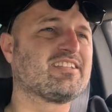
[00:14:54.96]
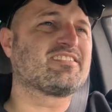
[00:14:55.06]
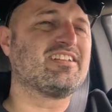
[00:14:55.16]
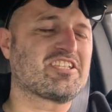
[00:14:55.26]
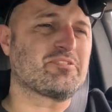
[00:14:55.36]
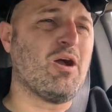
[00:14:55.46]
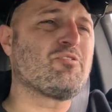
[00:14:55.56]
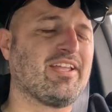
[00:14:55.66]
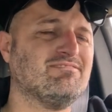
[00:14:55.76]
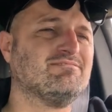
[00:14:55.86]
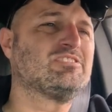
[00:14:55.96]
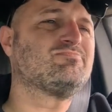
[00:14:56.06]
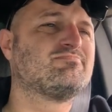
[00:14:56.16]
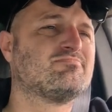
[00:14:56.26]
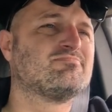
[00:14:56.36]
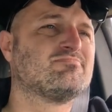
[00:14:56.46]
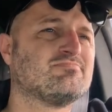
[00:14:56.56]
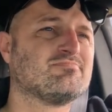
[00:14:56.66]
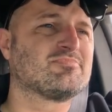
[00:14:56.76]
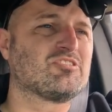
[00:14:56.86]
It's smoking
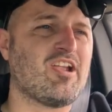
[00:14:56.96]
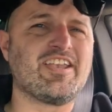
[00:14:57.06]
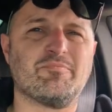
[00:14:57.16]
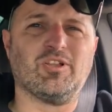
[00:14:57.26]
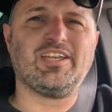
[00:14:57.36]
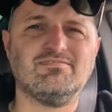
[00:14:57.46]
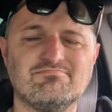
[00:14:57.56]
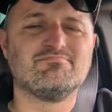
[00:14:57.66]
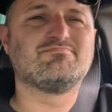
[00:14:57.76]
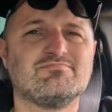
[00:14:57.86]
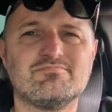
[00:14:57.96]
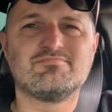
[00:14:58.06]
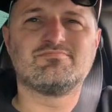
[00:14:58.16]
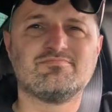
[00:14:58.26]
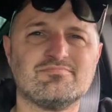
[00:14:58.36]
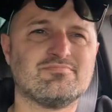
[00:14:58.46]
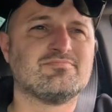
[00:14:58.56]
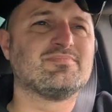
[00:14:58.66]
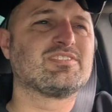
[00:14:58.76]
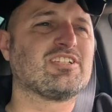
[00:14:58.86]
randomly. So
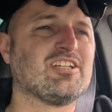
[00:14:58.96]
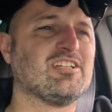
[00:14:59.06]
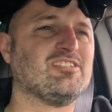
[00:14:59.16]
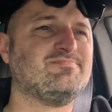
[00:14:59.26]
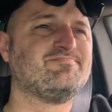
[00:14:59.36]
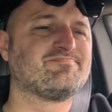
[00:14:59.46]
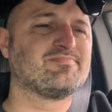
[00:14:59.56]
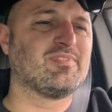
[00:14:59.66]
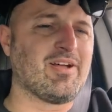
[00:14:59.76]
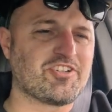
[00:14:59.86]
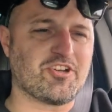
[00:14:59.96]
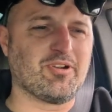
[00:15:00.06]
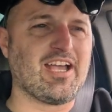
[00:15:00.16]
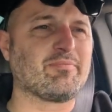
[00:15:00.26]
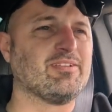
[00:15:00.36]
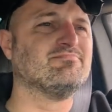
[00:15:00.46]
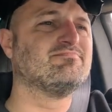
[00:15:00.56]
I'm not sure what happened.